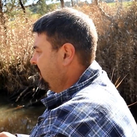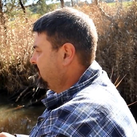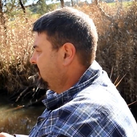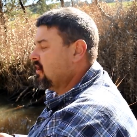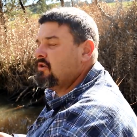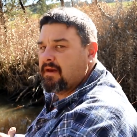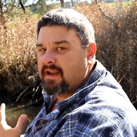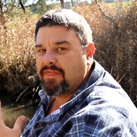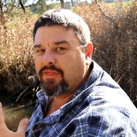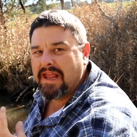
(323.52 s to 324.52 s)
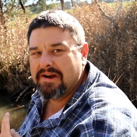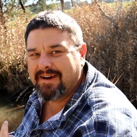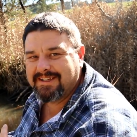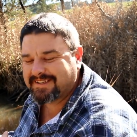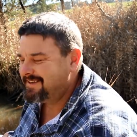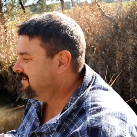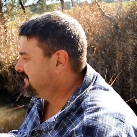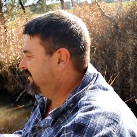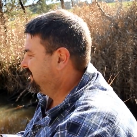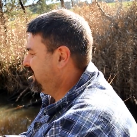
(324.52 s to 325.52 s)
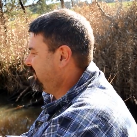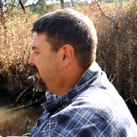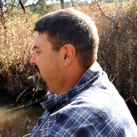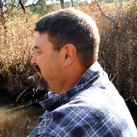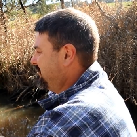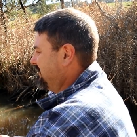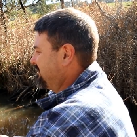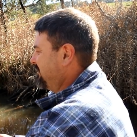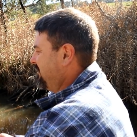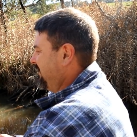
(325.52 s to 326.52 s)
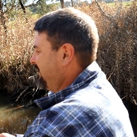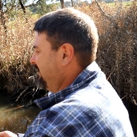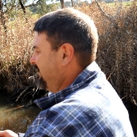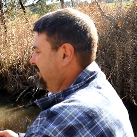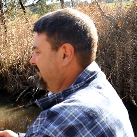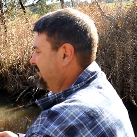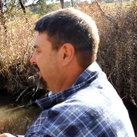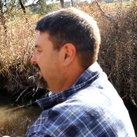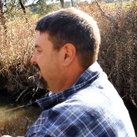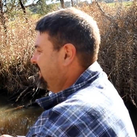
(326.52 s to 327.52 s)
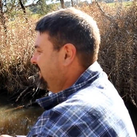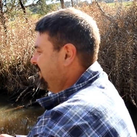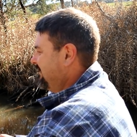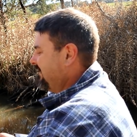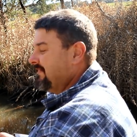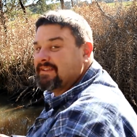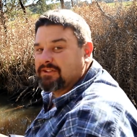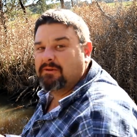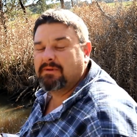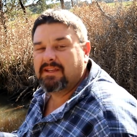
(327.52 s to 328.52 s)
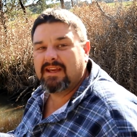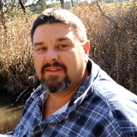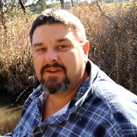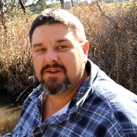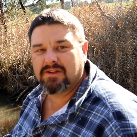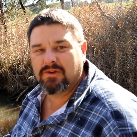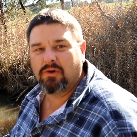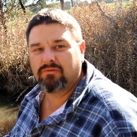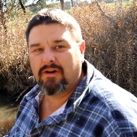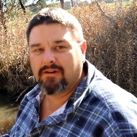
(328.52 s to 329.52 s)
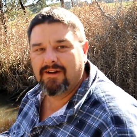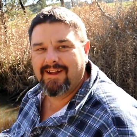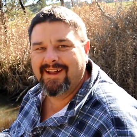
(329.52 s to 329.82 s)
So many theories. You just never know which one's right. And this time of year, they're usually all wrong.